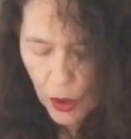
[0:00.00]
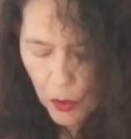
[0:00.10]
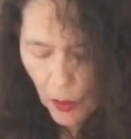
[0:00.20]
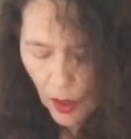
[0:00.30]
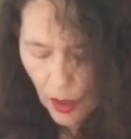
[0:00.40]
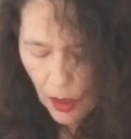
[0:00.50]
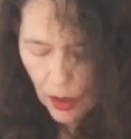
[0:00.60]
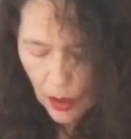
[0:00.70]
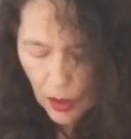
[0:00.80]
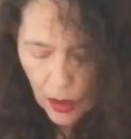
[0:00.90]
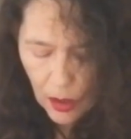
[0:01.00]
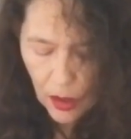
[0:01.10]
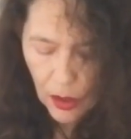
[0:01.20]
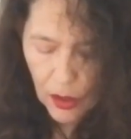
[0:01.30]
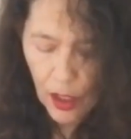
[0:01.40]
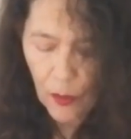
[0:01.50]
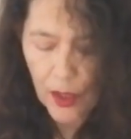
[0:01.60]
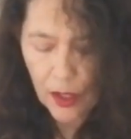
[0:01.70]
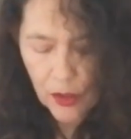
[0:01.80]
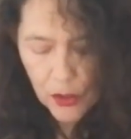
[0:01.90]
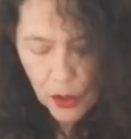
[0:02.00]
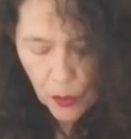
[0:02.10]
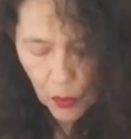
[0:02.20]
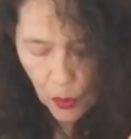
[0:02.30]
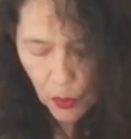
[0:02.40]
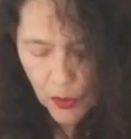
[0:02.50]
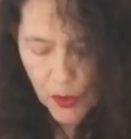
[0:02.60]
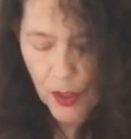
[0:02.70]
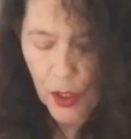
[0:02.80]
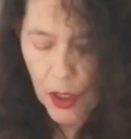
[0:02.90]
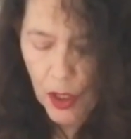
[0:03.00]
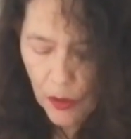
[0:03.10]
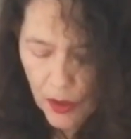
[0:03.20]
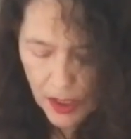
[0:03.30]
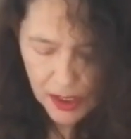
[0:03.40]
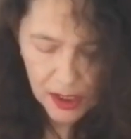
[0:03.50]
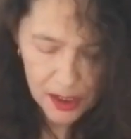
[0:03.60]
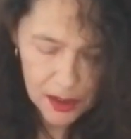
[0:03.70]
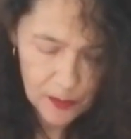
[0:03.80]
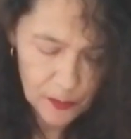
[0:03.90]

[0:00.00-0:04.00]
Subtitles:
you are going towards unity.